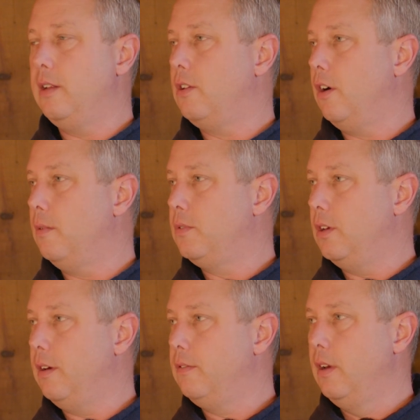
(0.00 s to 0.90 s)
in
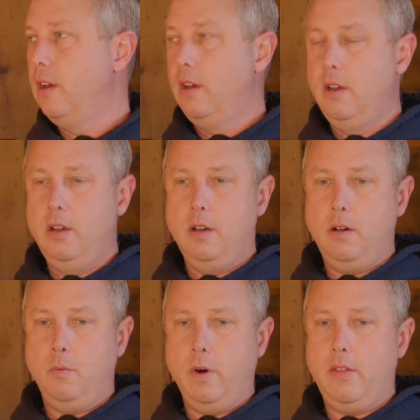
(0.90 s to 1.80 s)
terms of
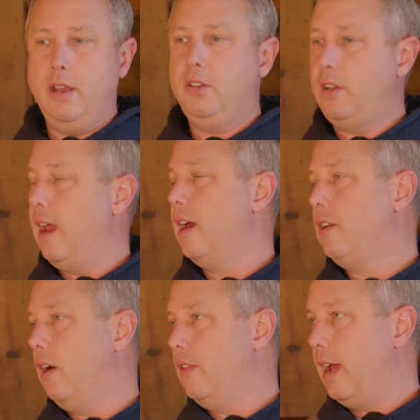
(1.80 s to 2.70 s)
where they
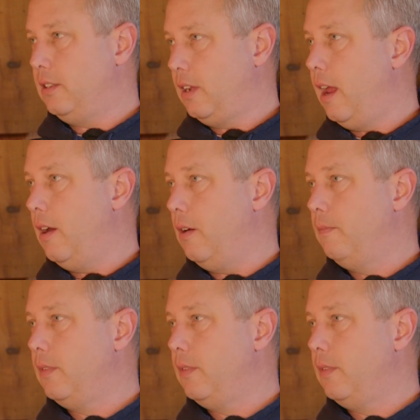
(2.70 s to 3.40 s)
stand on that scale.